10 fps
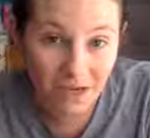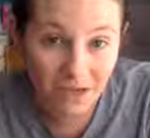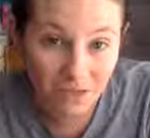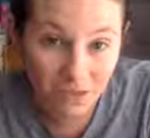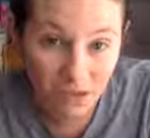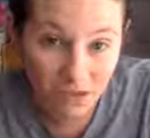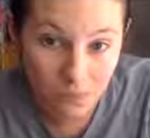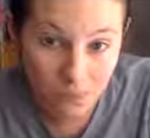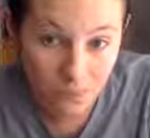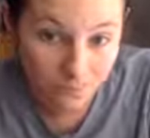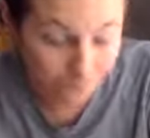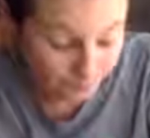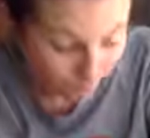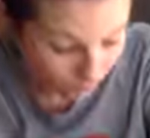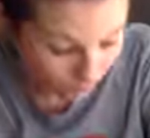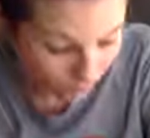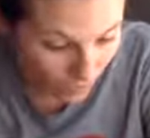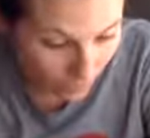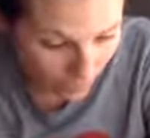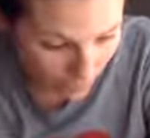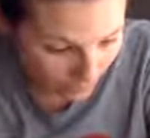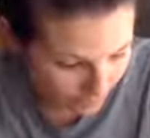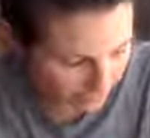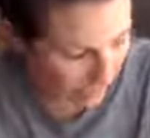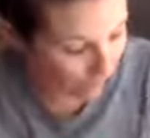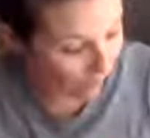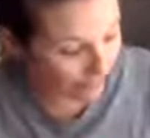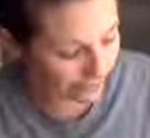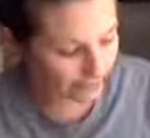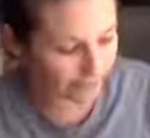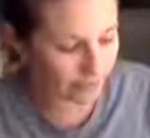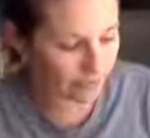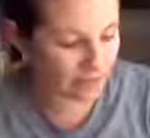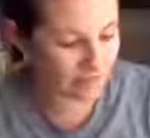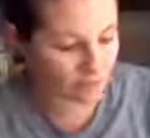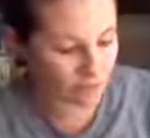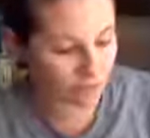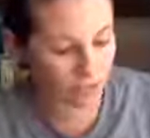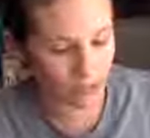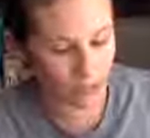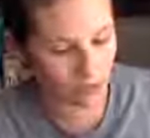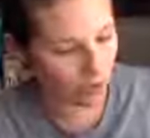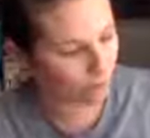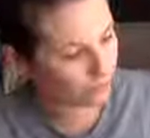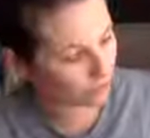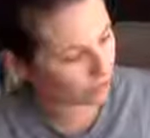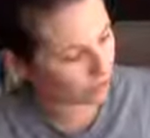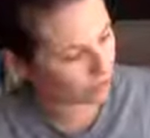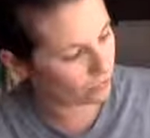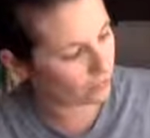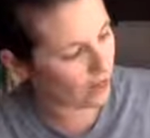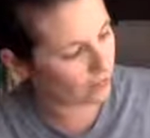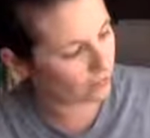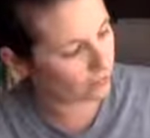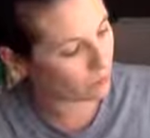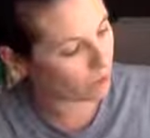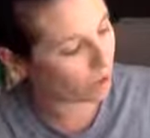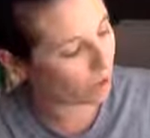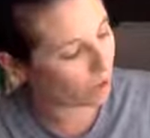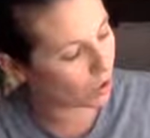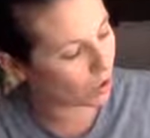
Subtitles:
this recipe. And ironically, even though liquid calm number 2 has more